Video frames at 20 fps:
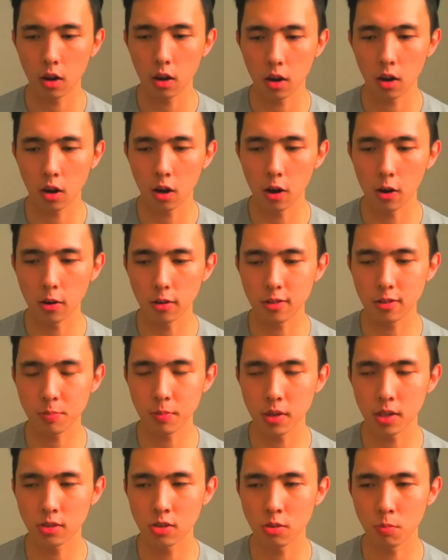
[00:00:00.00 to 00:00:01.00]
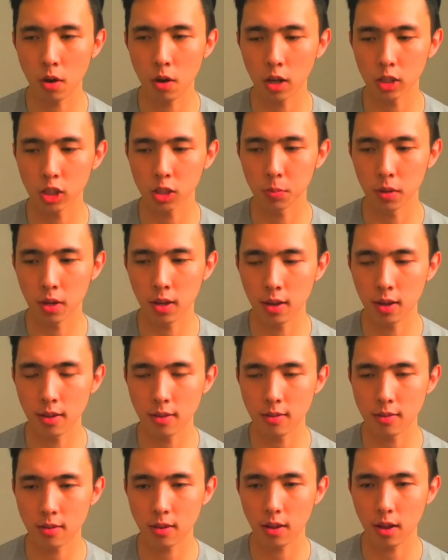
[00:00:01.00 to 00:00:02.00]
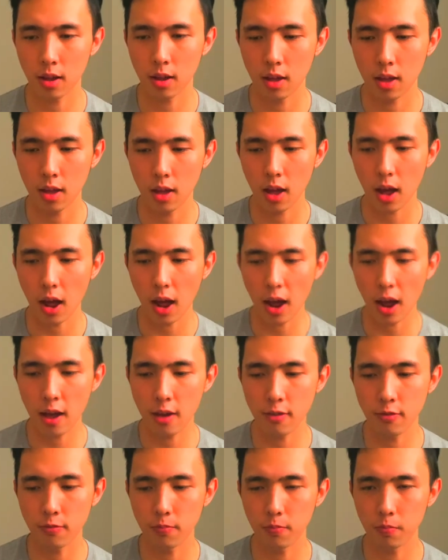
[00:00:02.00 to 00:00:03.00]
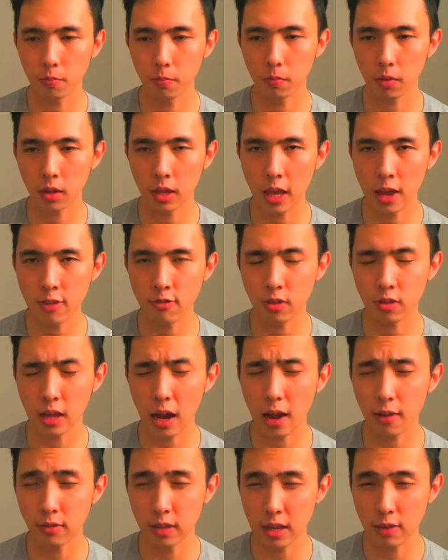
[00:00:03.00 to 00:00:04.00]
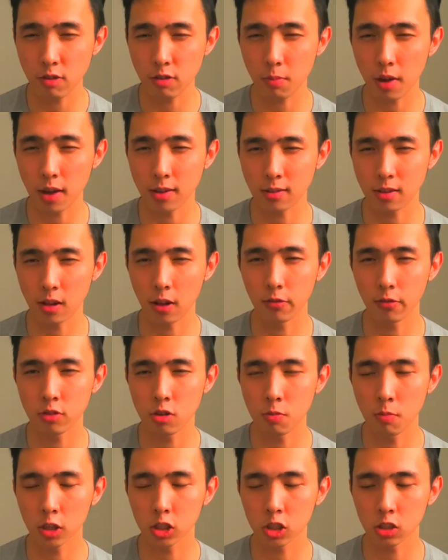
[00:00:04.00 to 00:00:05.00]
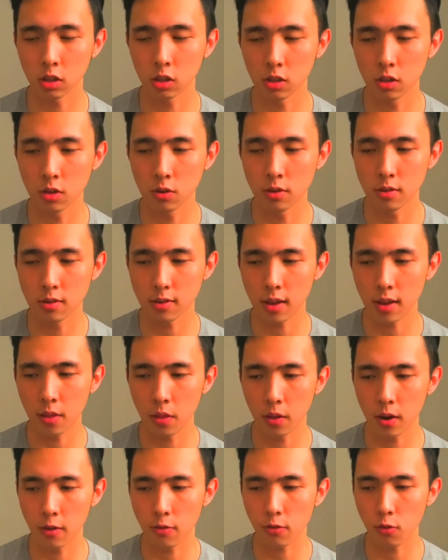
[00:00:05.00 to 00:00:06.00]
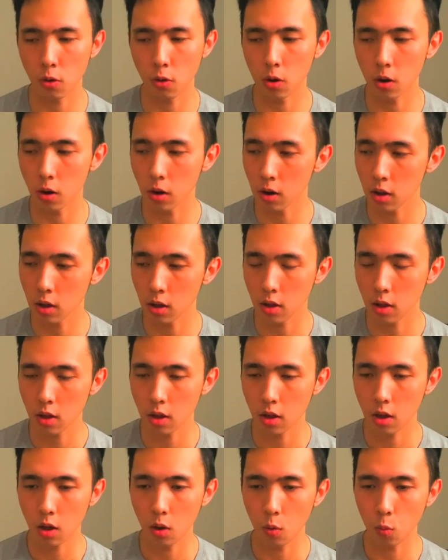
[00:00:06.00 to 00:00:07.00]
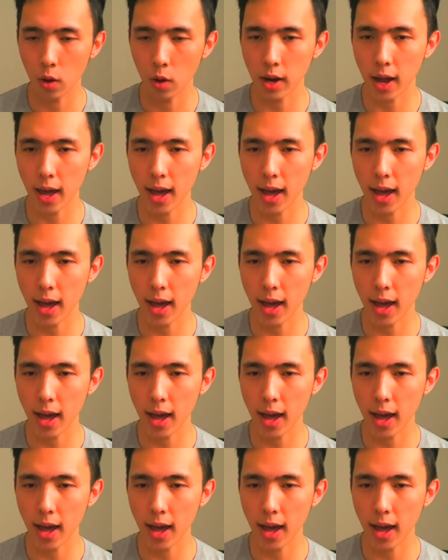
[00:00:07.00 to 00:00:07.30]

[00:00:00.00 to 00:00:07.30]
hurts me too much because I've given myself too much to lose, and therefore when